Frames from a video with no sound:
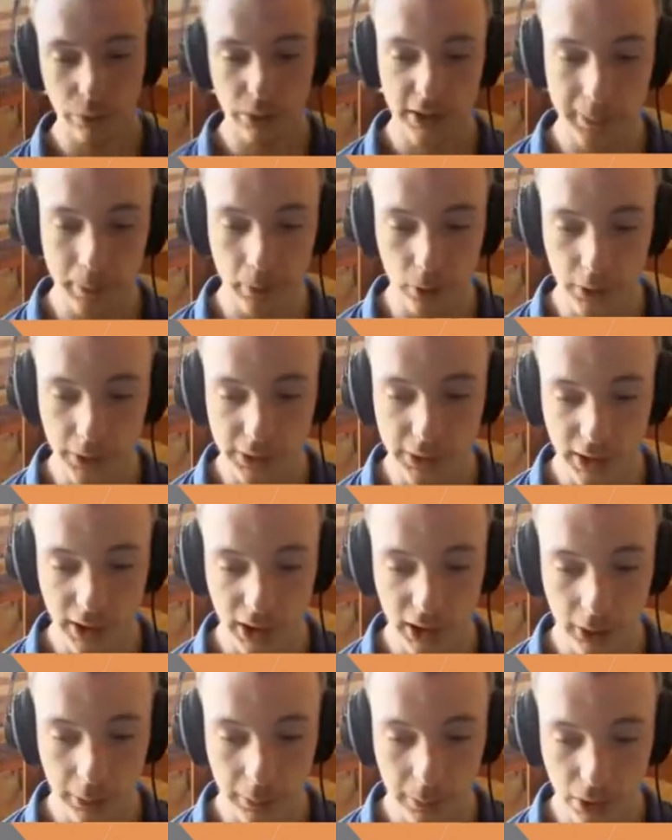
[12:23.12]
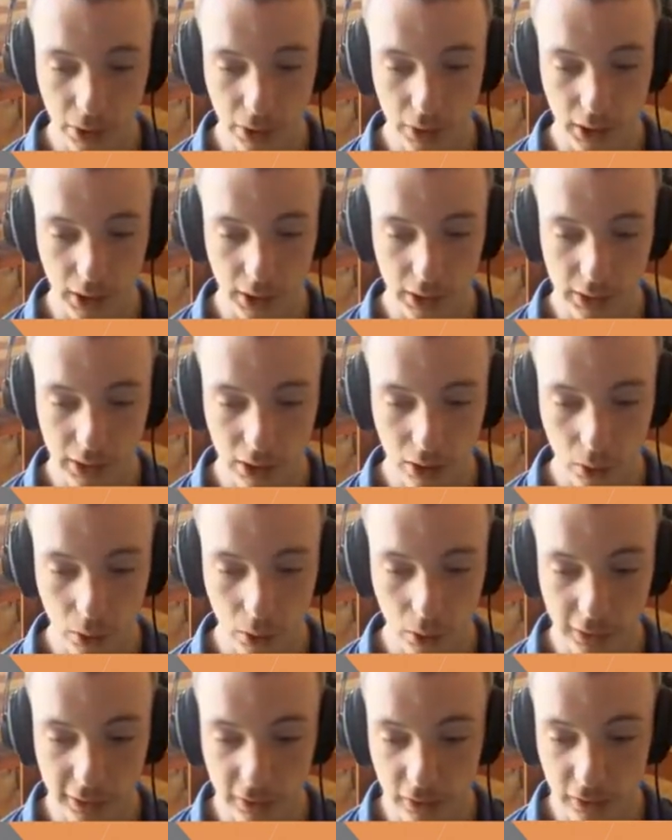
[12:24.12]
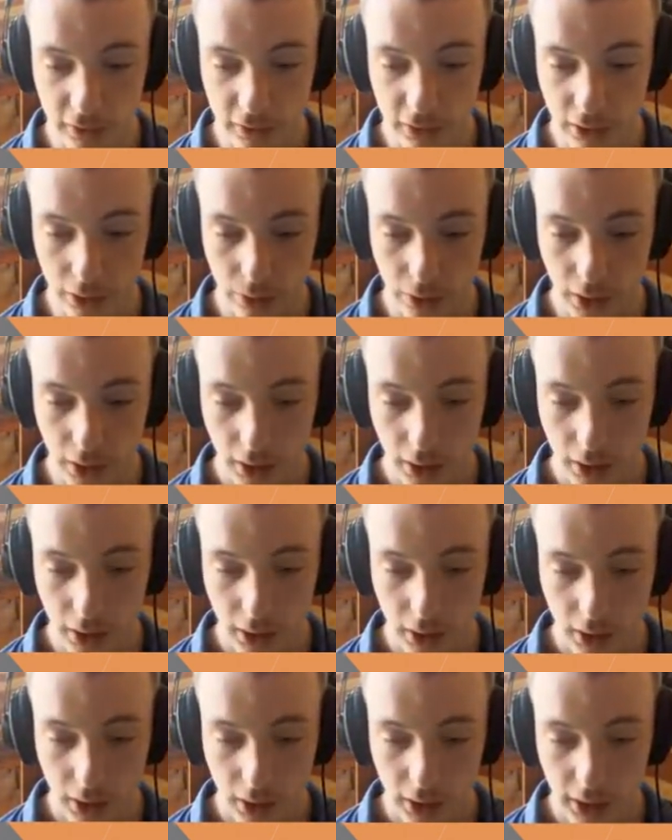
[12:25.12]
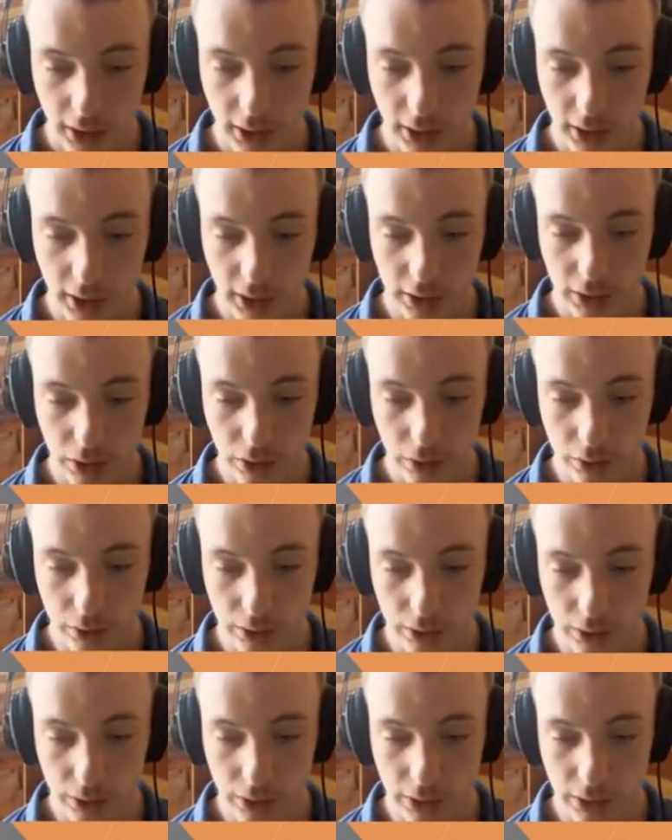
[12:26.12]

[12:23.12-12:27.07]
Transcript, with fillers: for example, list items using a single adjective is